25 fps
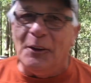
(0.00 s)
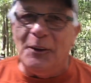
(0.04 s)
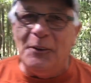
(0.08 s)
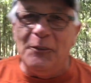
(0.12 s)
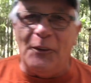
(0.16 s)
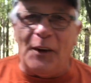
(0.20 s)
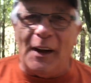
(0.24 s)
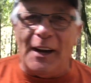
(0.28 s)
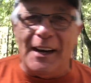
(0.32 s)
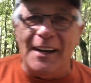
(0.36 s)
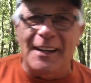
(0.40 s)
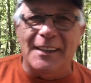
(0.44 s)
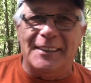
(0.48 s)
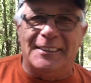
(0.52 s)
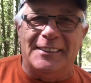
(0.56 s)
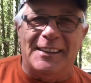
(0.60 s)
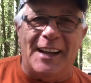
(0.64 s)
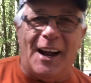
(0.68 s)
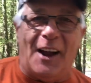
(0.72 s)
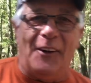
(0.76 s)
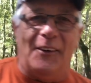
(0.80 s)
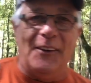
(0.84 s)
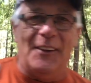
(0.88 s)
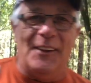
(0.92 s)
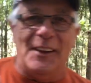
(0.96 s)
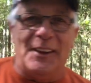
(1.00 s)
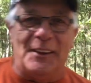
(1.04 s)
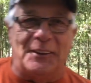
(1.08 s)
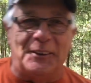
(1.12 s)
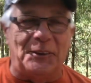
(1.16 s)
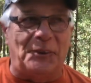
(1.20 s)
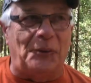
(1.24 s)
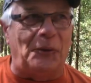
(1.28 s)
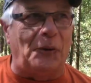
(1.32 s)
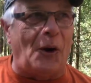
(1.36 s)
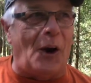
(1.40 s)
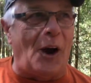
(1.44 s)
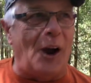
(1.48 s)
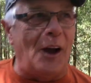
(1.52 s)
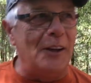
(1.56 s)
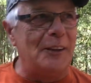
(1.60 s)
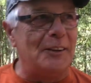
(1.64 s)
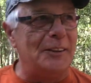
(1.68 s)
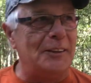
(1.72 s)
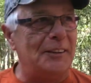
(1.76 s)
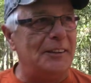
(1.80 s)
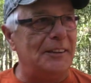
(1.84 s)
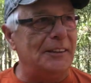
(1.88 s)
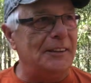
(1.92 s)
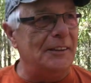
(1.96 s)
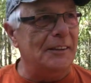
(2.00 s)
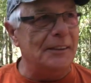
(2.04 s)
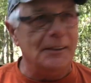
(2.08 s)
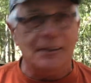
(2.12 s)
invited us down to this cross